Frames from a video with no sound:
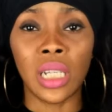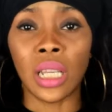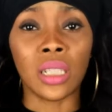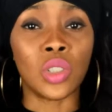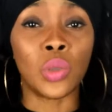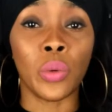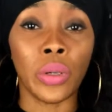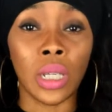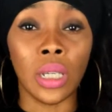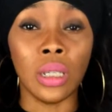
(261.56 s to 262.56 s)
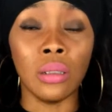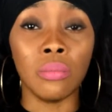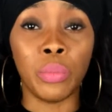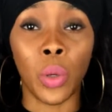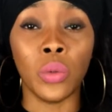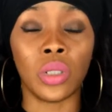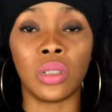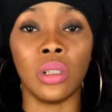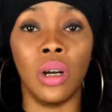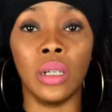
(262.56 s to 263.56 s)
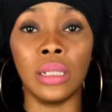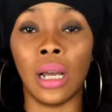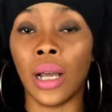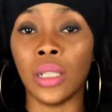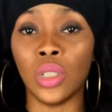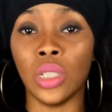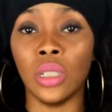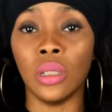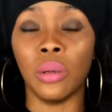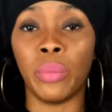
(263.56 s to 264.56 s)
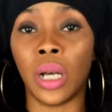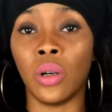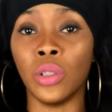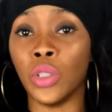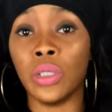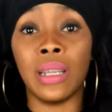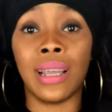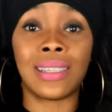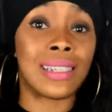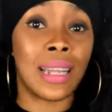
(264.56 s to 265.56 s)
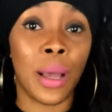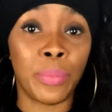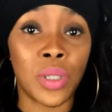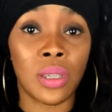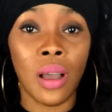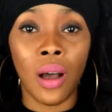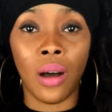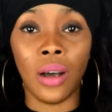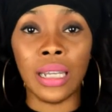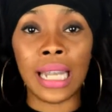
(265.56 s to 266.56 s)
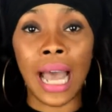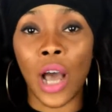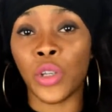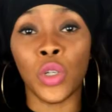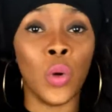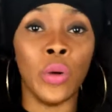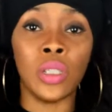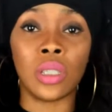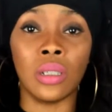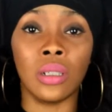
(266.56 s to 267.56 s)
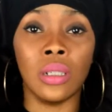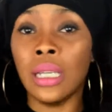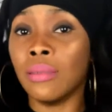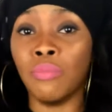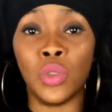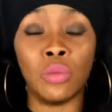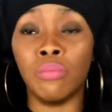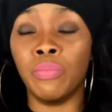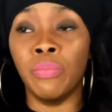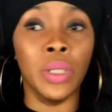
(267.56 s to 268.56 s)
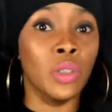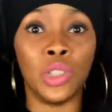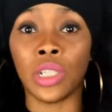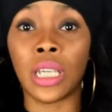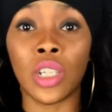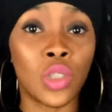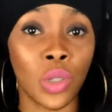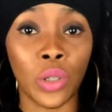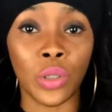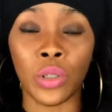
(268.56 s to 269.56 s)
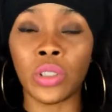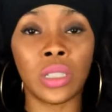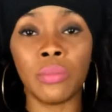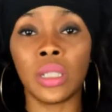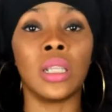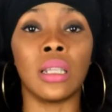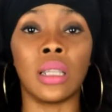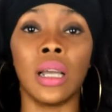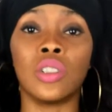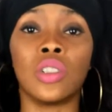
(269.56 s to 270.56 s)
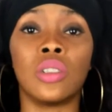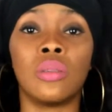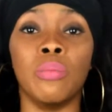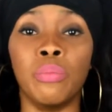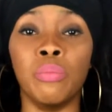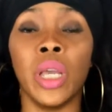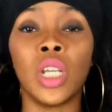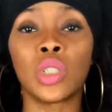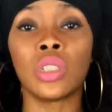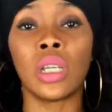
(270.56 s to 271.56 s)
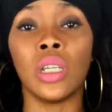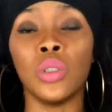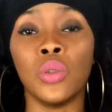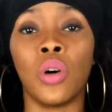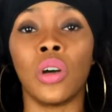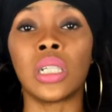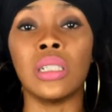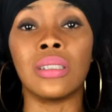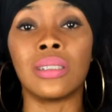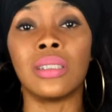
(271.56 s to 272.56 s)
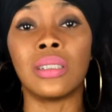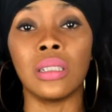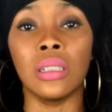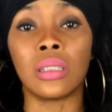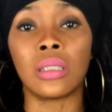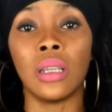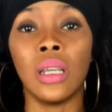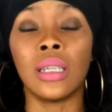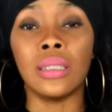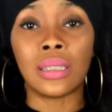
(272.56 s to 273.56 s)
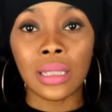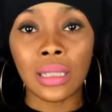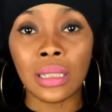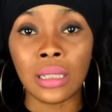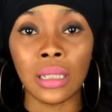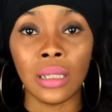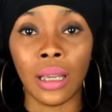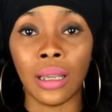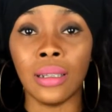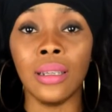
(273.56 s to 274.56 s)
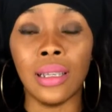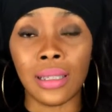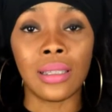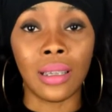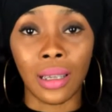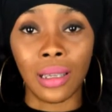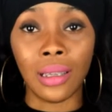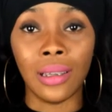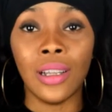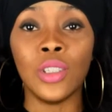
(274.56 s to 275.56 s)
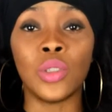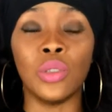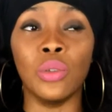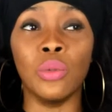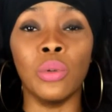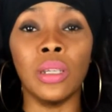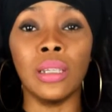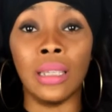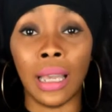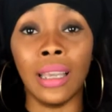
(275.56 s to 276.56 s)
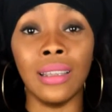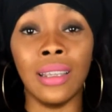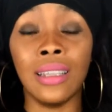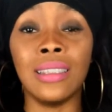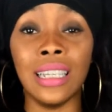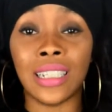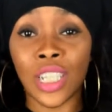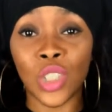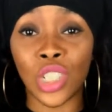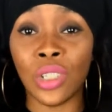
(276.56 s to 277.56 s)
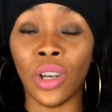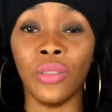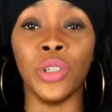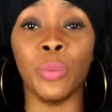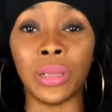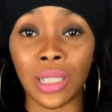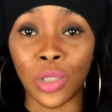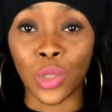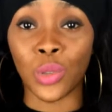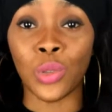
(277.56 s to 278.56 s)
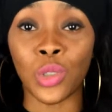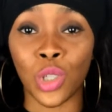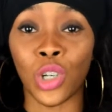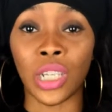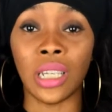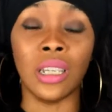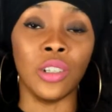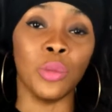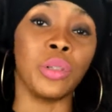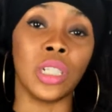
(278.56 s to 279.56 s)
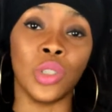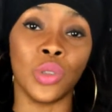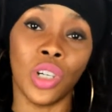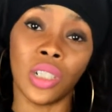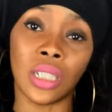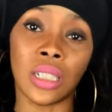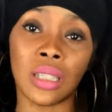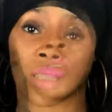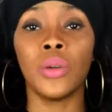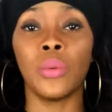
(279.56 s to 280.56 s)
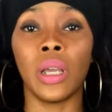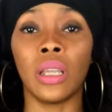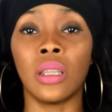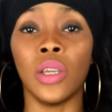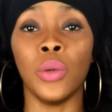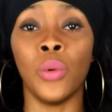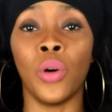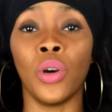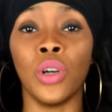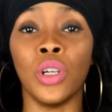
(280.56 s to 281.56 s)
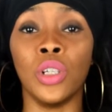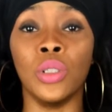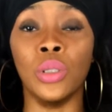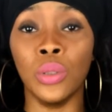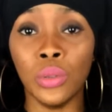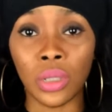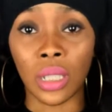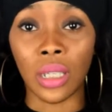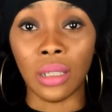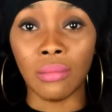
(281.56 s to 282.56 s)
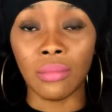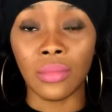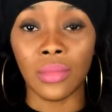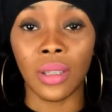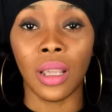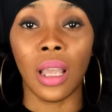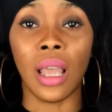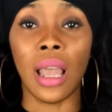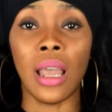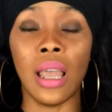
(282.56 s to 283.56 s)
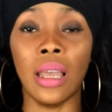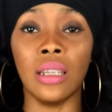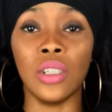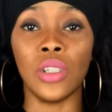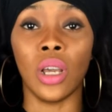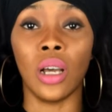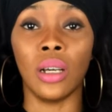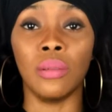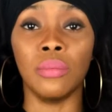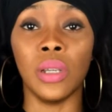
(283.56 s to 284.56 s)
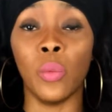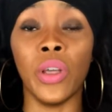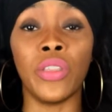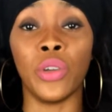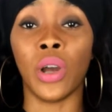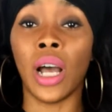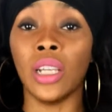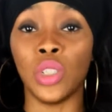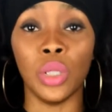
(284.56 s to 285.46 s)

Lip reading: like a story post on IG about your next steps on how you're going to build your Kickstarter or something like that. Just make sure that you are consistent. Consistency, again, is the key to gain the attention of your potential target and your potential audience. Another way that you are losing and with your